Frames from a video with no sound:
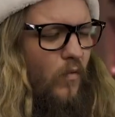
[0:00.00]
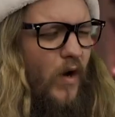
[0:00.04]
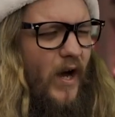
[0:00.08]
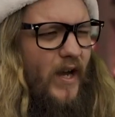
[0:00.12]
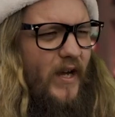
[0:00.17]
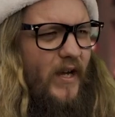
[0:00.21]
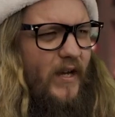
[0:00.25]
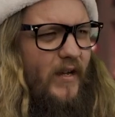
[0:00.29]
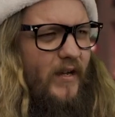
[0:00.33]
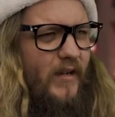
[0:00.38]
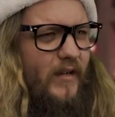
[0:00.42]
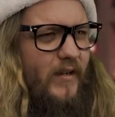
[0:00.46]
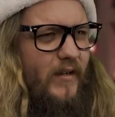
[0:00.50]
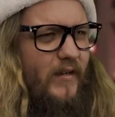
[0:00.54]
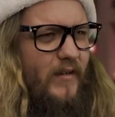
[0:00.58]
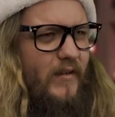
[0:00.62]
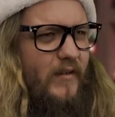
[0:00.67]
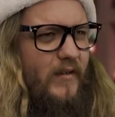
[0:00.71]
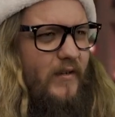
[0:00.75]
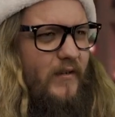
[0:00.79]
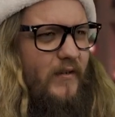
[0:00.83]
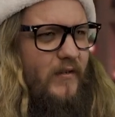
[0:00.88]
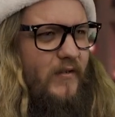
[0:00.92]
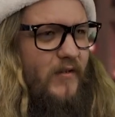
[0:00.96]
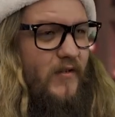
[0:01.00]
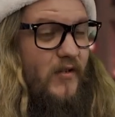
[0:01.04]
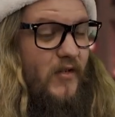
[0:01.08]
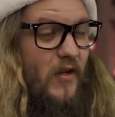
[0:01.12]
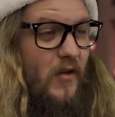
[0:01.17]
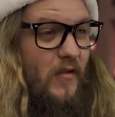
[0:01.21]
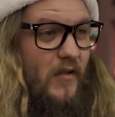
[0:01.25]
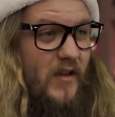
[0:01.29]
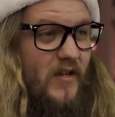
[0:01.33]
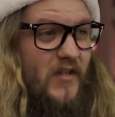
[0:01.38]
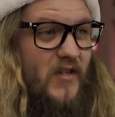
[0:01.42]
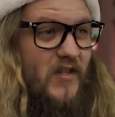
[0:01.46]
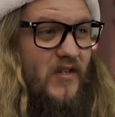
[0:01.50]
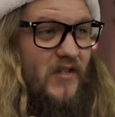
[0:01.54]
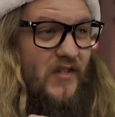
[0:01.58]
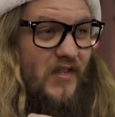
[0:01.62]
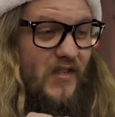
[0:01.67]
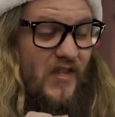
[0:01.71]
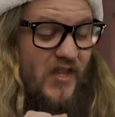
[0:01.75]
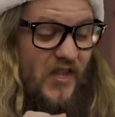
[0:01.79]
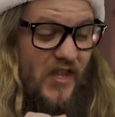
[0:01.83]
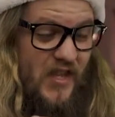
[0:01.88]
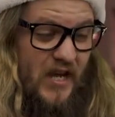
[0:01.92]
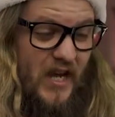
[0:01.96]
Wait, so this
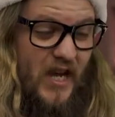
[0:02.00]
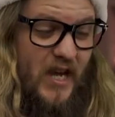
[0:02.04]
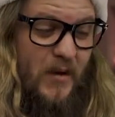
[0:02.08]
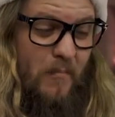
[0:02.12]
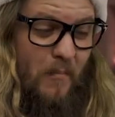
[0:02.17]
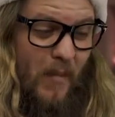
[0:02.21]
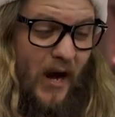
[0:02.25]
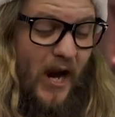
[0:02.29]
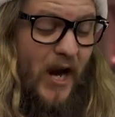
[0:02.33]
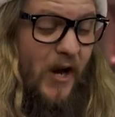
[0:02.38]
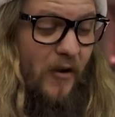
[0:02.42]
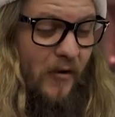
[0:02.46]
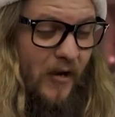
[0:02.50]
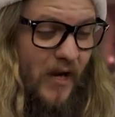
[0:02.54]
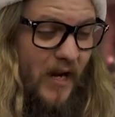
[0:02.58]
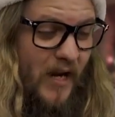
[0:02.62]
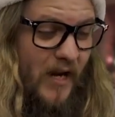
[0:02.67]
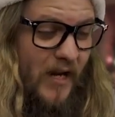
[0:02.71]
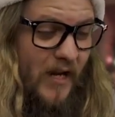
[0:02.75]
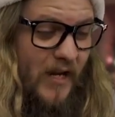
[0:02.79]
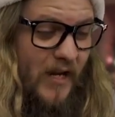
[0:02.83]
is the Mary?